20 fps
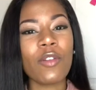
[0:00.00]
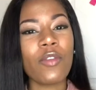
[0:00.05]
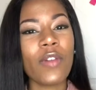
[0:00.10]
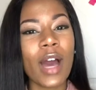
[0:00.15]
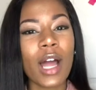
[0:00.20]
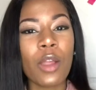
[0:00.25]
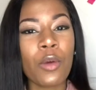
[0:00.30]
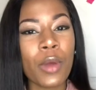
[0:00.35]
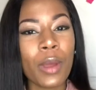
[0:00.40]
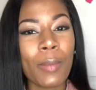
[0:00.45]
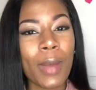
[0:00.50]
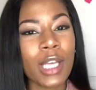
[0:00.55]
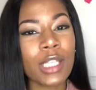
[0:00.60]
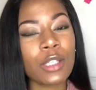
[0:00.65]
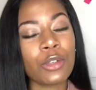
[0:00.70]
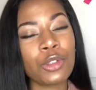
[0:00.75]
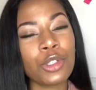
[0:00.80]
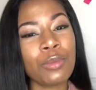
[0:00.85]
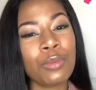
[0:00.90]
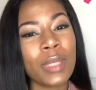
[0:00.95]
following my
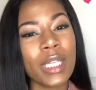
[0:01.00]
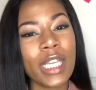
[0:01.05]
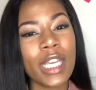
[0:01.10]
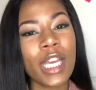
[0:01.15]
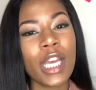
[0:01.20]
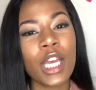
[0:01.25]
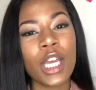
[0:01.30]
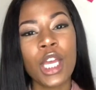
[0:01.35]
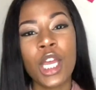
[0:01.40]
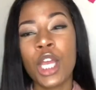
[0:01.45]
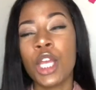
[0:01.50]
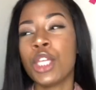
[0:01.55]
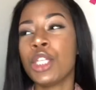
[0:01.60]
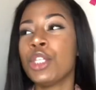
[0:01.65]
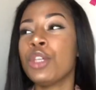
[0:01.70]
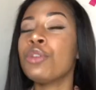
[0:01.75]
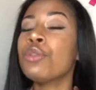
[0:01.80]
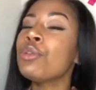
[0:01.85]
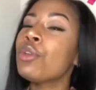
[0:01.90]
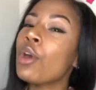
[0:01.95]
social media,
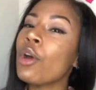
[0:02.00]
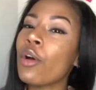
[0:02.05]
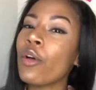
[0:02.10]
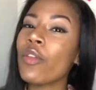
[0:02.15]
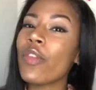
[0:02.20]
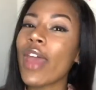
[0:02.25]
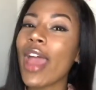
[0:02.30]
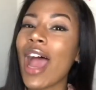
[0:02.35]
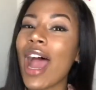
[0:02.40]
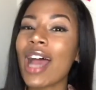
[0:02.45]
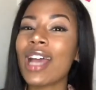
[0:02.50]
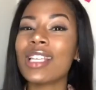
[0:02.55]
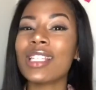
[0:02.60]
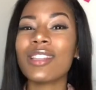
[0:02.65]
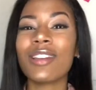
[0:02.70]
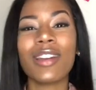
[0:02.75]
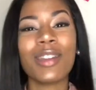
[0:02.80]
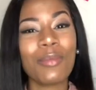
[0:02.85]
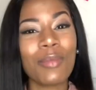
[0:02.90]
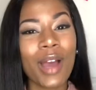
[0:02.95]
you know that I
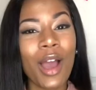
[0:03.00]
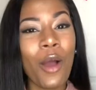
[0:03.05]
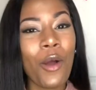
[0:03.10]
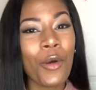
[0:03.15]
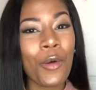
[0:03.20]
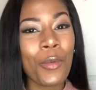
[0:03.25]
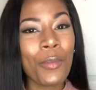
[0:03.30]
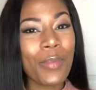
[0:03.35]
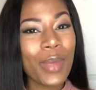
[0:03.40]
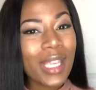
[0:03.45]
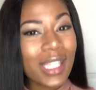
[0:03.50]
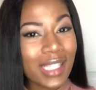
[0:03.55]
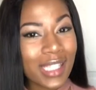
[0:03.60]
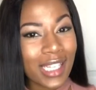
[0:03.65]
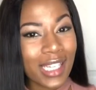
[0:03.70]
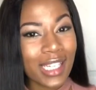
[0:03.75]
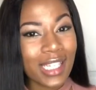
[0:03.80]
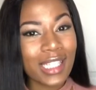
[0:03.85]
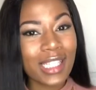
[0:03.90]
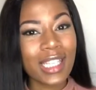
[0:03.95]
started my own
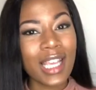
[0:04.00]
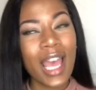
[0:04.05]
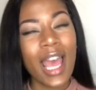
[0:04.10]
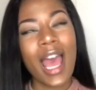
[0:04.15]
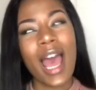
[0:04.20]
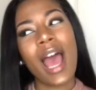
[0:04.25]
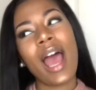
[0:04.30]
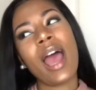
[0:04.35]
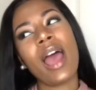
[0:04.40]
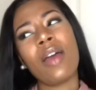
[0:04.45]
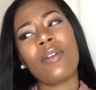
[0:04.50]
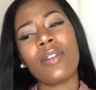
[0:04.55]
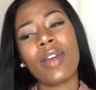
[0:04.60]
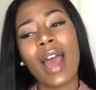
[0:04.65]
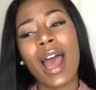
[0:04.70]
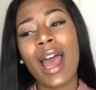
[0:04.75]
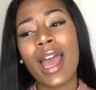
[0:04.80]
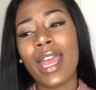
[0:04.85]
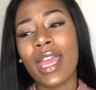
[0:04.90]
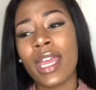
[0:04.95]
business. I have
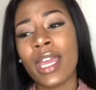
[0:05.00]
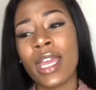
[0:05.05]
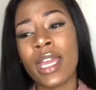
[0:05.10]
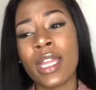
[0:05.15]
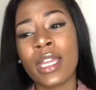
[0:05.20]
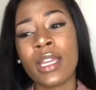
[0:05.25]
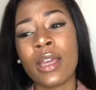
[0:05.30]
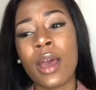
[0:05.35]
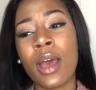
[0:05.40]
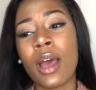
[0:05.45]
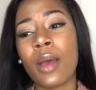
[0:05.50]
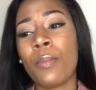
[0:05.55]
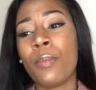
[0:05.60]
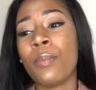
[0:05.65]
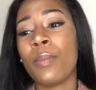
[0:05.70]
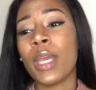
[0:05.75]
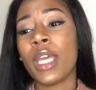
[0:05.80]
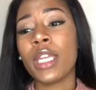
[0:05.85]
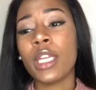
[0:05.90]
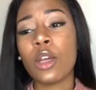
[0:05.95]
gotten
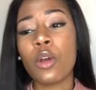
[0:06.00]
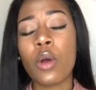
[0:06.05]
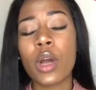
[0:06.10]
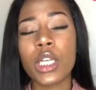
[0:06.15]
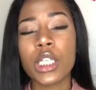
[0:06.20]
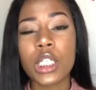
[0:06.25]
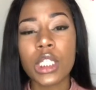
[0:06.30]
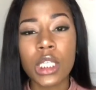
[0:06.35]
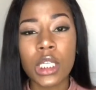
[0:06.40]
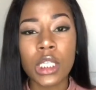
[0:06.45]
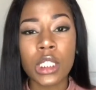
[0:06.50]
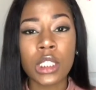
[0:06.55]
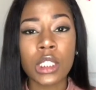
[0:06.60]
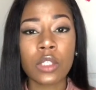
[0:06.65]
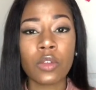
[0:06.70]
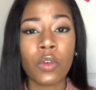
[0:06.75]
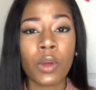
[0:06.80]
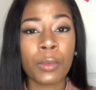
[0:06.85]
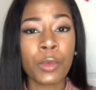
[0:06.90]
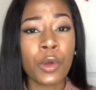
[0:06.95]
many
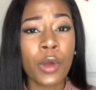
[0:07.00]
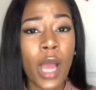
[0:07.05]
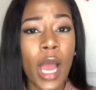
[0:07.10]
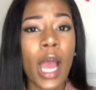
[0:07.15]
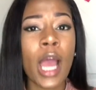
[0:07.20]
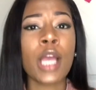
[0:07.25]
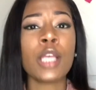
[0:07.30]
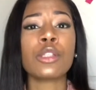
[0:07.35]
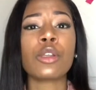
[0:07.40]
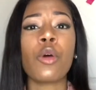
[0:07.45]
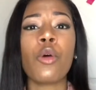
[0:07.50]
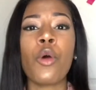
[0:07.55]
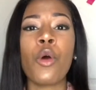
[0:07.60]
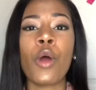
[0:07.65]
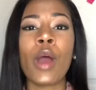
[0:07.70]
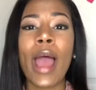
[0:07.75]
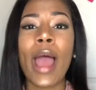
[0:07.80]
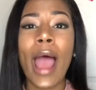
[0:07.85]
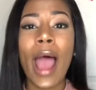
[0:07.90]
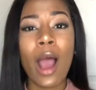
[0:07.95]
questions from you guys
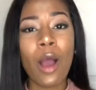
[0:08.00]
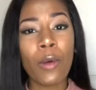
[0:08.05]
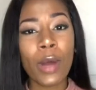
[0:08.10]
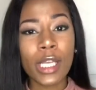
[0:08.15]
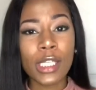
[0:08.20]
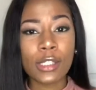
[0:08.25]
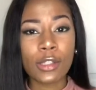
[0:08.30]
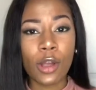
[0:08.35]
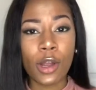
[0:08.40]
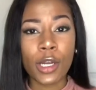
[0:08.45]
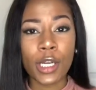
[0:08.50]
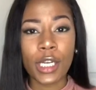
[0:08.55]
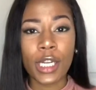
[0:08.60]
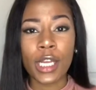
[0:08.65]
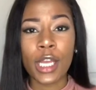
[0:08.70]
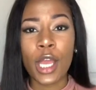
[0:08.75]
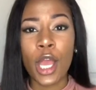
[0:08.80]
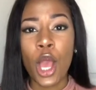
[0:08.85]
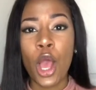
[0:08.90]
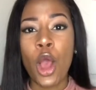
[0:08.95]
on how I started
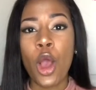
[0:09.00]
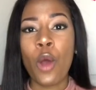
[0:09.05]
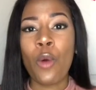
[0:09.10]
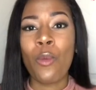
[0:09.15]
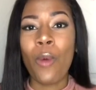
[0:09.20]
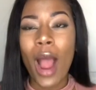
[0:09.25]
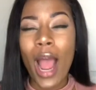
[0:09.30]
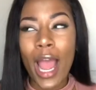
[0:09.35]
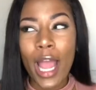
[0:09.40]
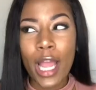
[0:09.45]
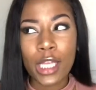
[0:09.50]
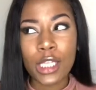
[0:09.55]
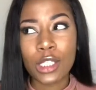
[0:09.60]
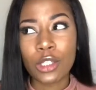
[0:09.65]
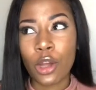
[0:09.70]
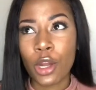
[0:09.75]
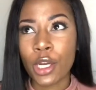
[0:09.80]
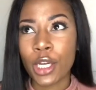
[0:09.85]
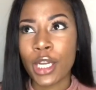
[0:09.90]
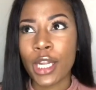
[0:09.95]
it, why I
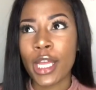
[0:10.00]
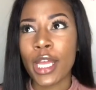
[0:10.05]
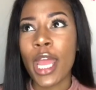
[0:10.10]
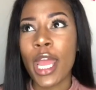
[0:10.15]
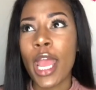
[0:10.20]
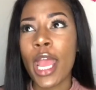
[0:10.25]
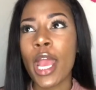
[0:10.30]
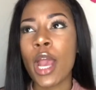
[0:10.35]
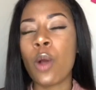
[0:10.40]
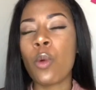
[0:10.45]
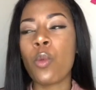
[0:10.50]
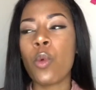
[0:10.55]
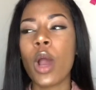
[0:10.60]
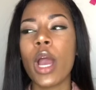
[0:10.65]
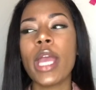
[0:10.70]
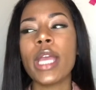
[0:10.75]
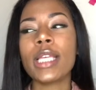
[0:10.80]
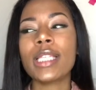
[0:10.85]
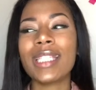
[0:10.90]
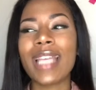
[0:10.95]
started it, and
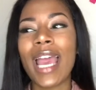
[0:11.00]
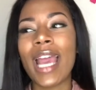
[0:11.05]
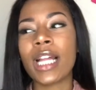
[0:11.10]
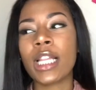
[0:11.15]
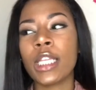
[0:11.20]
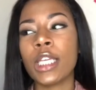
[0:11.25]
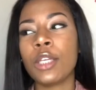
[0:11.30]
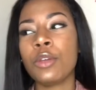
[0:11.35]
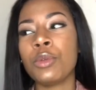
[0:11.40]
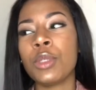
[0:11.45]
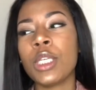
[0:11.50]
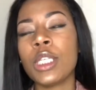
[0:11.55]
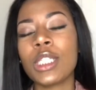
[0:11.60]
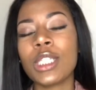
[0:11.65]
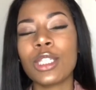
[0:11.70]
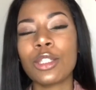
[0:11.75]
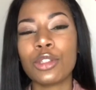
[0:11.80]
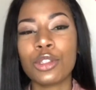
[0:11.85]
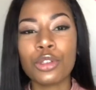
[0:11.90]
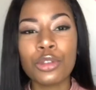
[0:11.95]
what exactly you need
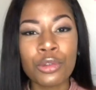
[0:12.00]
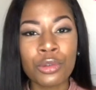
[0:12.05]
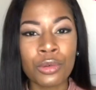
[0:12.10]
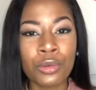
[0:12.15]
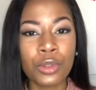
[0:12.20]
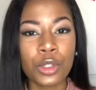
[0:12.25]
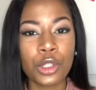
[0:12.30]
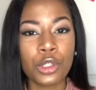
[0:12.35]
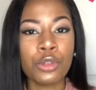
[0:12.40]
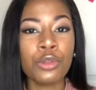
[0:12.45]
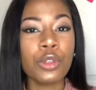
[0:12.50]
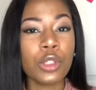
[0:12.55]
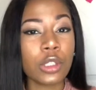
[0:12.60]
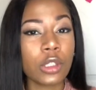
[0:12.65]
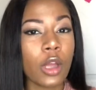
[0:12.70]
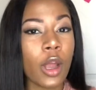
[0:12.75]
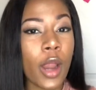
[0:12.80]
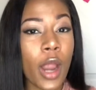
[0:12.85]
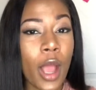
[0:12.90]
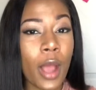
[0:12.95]
to do to
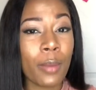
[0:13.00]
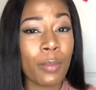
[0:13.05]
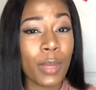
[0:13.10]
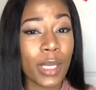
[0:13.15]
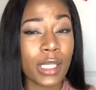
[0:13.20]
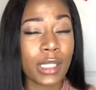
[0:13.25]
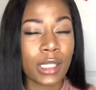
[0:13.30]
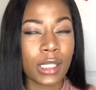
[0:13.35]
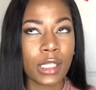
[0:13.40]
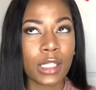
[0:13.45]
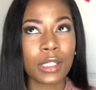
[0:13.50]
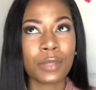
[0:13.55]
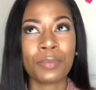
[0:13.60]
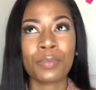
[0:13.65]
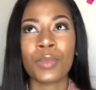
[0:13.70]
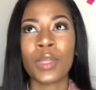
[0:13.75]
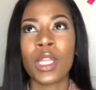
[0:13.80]
start a business.